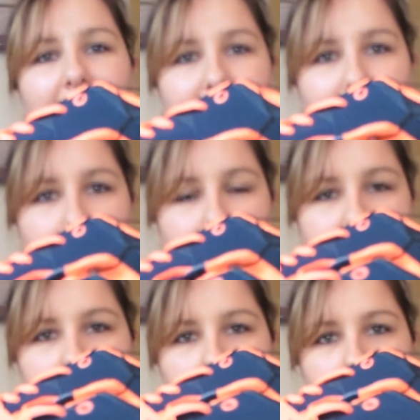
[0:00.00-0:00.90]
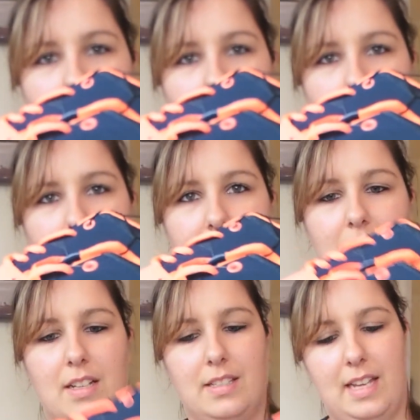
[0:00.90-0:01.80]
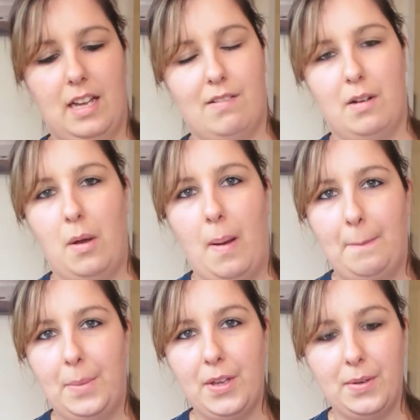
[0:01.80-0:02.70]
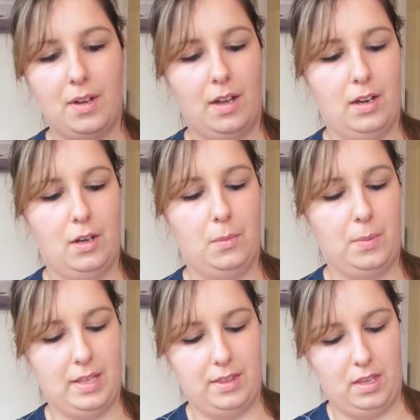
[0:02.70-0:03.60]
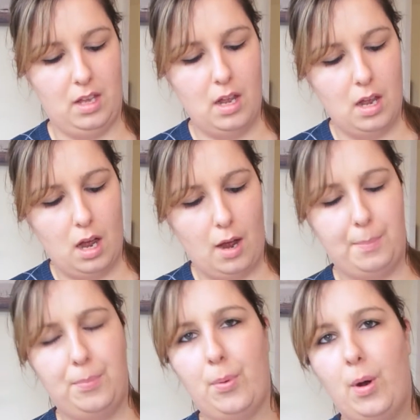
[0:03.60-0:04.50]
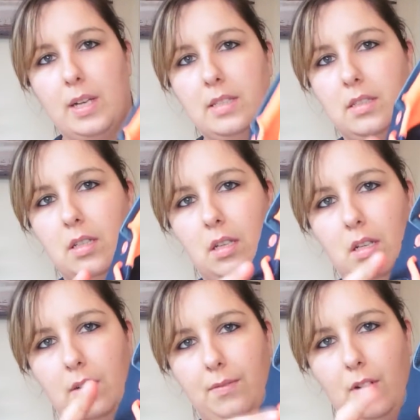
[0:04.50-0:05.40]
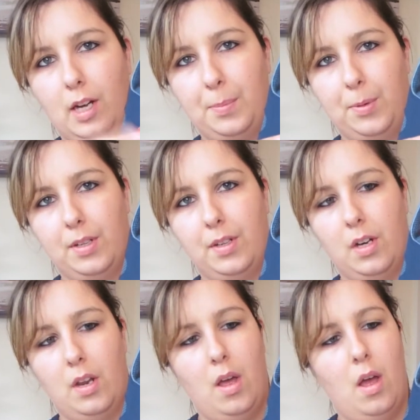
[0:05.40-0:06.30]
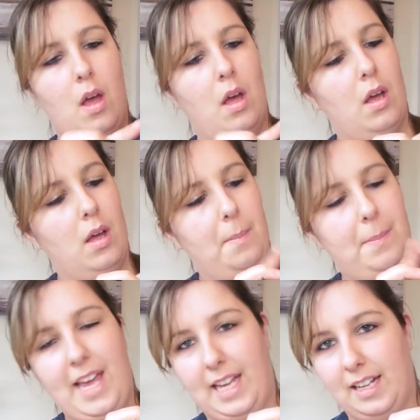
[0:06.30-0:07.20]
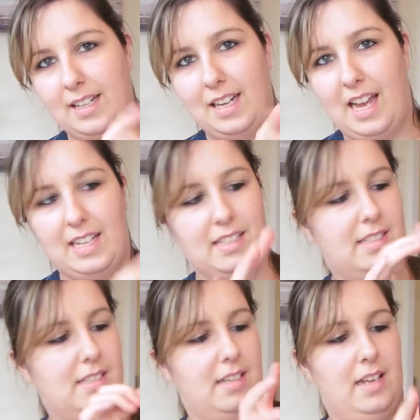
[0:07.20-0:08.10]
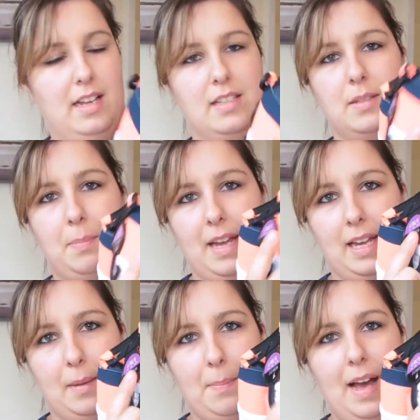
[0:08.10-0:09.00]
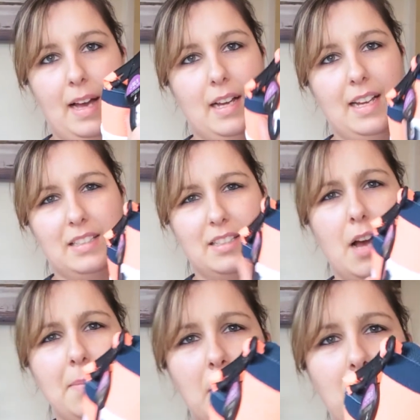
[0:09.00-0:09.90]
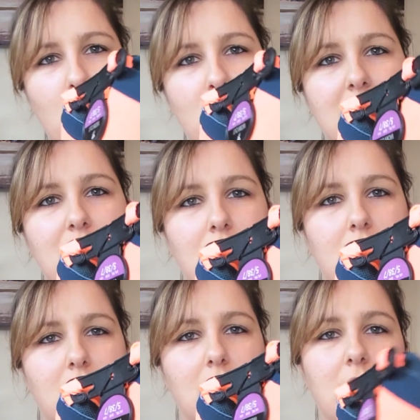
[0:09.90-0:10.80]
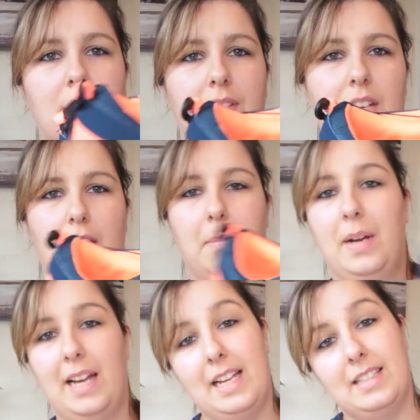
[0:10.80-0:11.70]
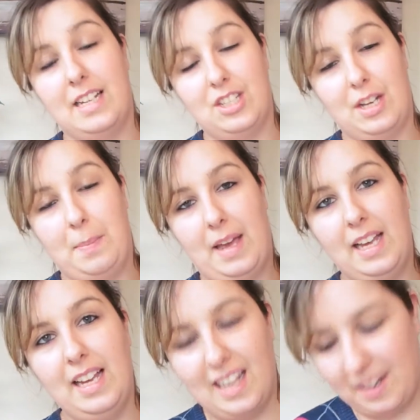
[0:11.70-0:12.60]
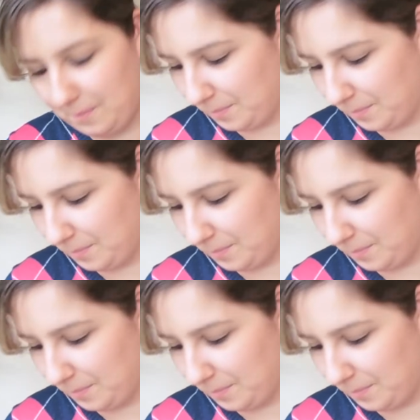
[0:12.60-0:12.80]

And I thought these are very nice. They are a blue colour with a bright, vibrant pink lace and pink back. It's coming up orange on the video, but it is actually pink.